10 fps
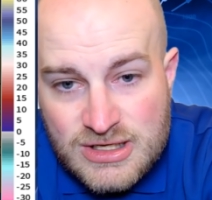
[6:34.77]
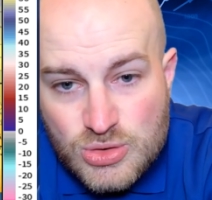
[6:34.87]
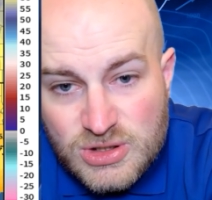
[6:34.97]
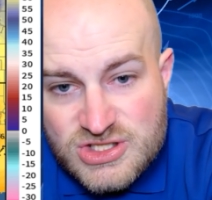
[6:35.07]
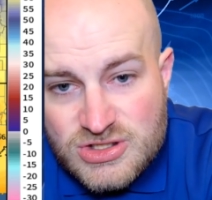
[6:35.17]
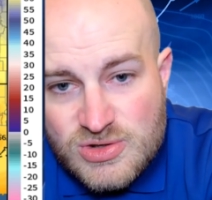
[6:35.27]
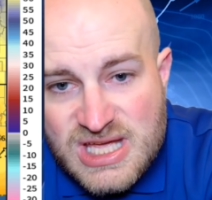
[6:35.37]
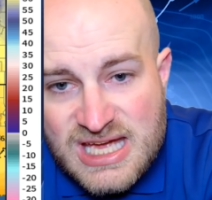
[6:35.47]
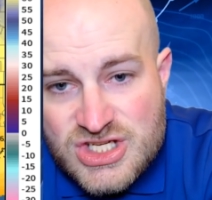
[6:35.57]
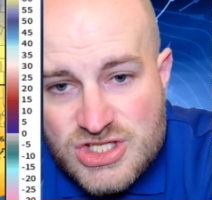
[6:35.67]
Coolest
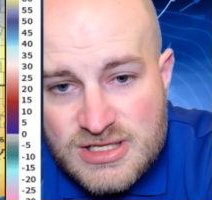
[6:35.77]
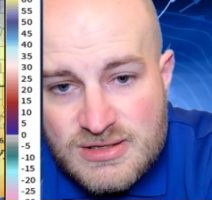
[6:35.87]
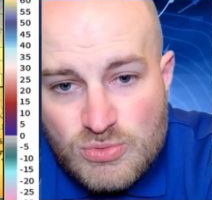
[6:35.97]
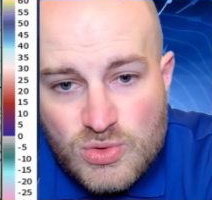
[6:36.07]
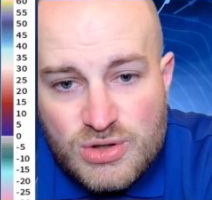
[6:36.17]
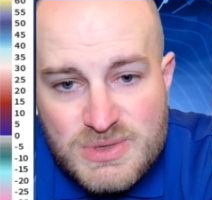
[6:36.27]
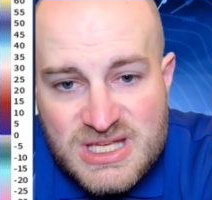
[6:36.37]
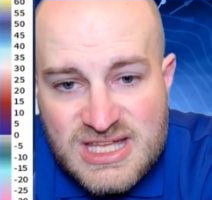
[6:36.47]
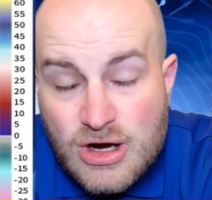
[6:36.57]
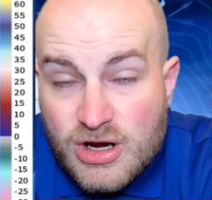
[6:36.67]
location will be
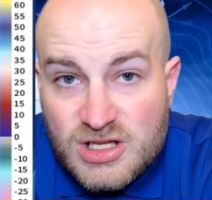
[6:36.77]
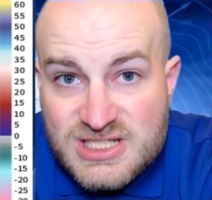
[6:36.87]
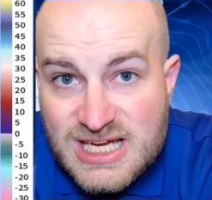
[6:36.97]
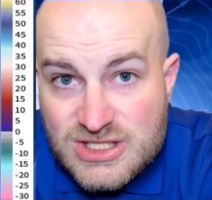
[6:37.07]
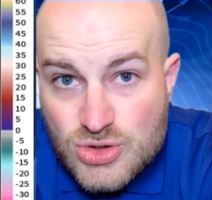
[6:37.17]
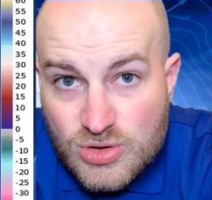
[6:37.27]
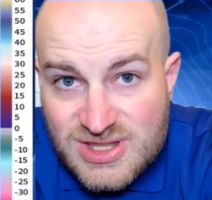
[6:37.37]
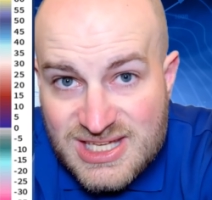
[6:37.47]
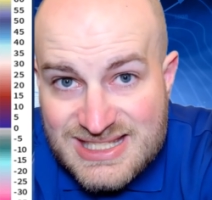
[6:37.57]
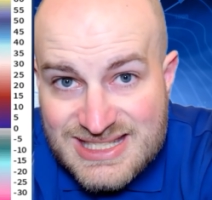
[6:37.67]
the Arklatex,
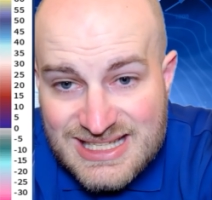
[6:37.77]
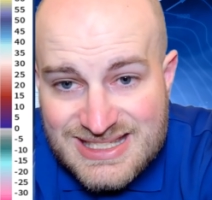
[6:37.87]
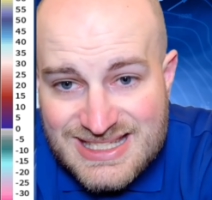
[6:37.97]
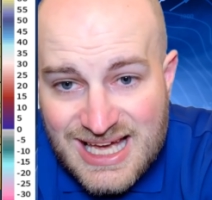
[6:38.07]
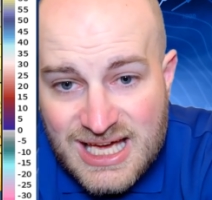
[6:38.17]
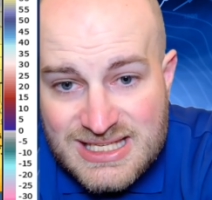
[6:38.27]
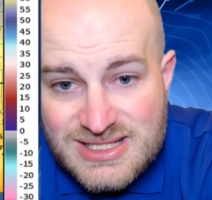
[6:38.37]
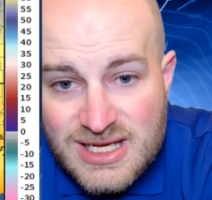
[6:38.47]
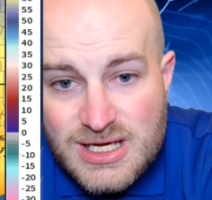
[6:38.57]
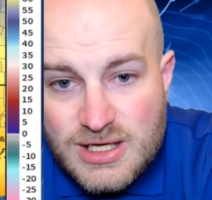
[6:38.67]
Northeast Texas, highs
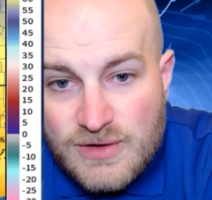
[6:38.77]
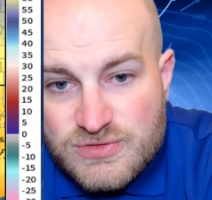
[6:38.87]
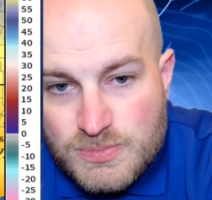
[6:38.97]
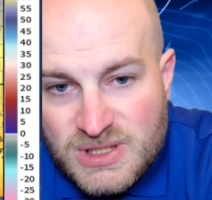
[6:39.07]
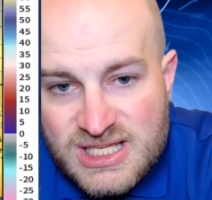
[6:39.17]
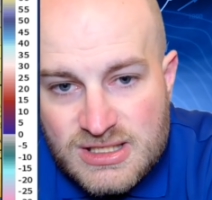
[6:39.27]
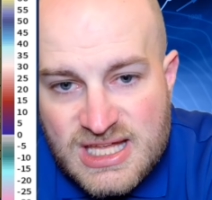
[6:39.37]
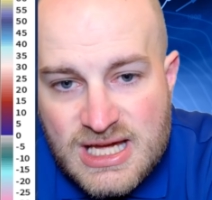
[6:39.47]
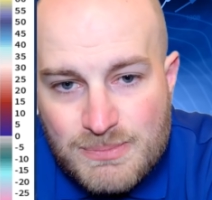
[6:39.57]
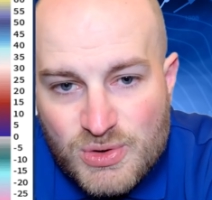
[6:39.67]
comfortably in
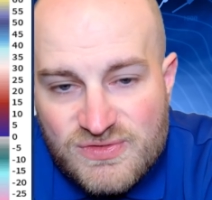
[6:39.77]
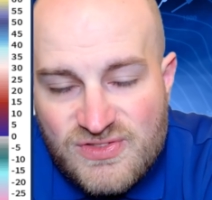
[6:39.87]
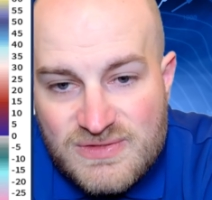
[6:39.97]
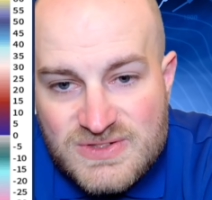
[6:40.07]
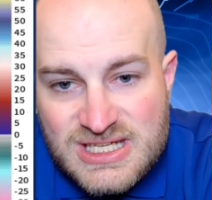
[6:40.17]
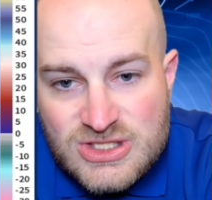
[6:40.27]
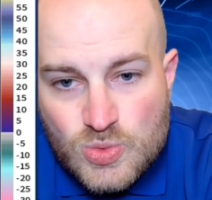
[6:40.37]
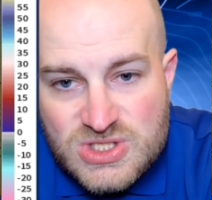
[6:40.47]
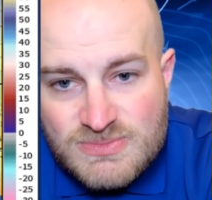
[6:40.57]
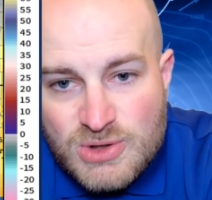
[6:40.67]
the upper 50s
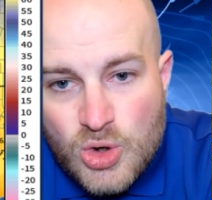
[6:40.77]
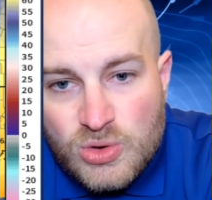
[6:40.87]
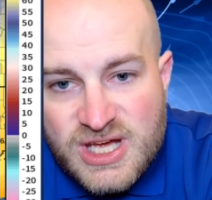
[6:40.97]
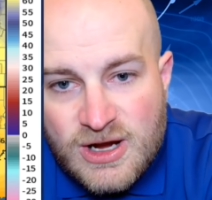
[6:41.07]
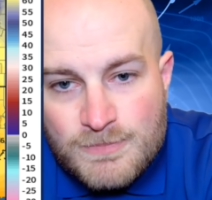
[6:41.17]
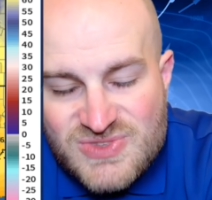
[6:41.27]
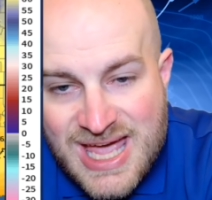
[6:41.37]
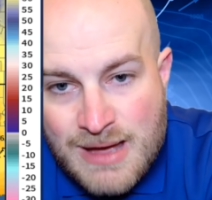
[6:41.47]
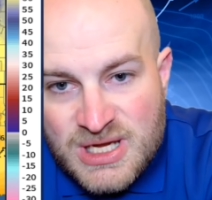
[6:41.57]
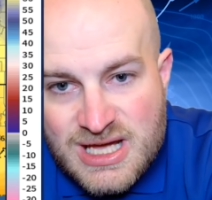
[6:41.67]
with some cold air
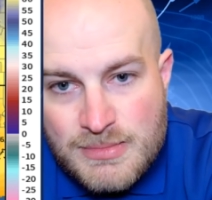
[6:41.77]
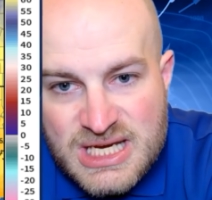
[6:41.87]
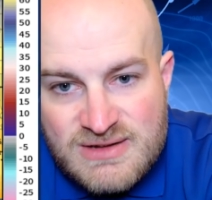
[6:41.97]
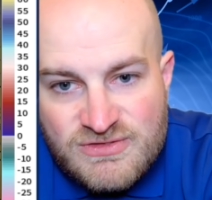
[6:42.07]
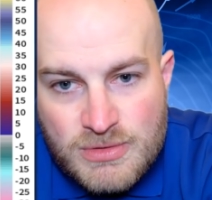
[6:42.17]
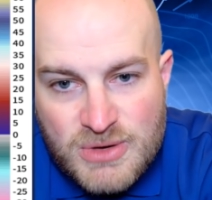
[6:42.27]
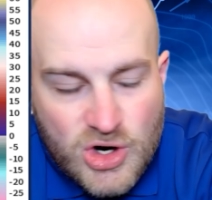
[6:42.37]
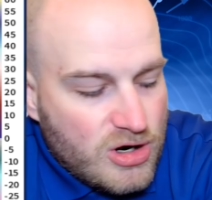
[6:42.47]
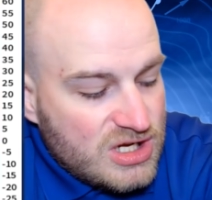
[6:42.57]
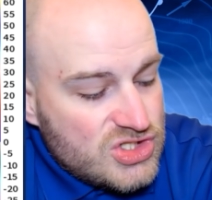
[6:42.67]
damming coming in from
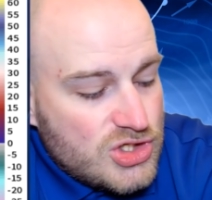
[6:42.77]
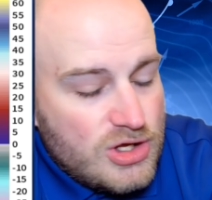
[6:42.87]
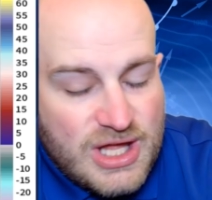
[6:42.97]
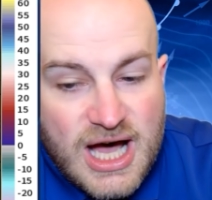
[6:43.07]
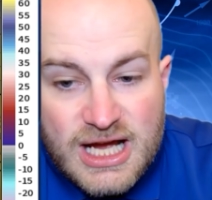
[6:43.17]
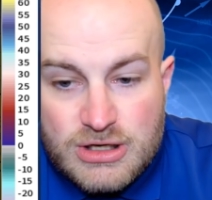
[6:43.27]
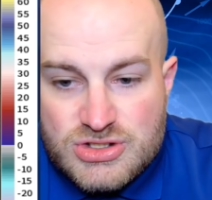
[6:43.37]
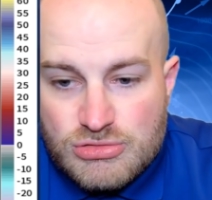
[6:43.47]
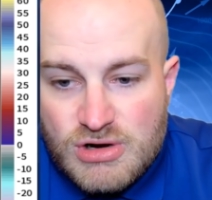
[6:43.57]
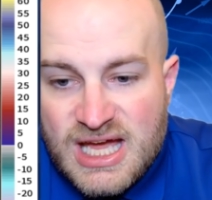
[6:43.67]
Arkansas on the higher
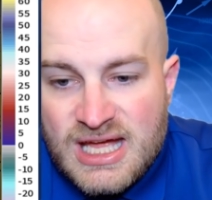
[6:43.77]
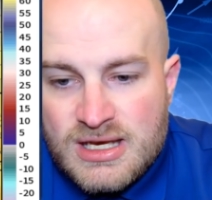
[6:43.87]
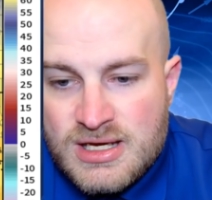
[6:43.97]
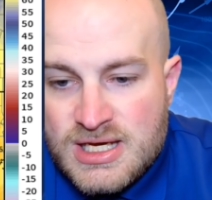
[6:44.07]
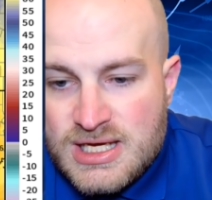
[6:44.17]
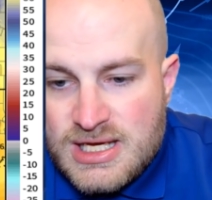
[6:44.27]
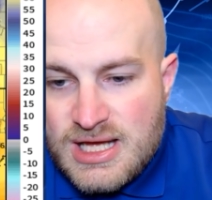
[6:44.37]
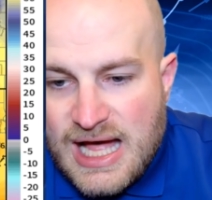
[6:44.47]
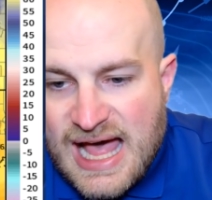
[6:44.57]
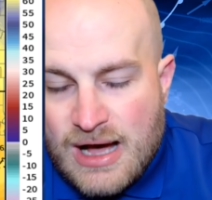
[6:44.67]
terrain
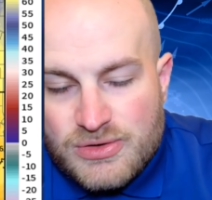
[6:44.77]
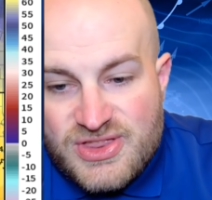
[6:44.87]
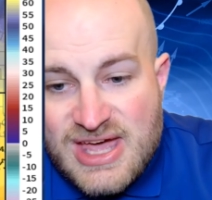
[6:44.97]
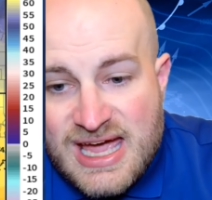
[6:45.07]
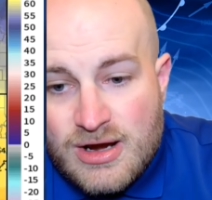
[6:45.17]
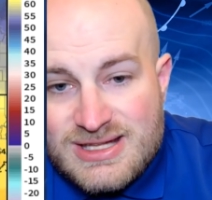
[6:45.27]
out there.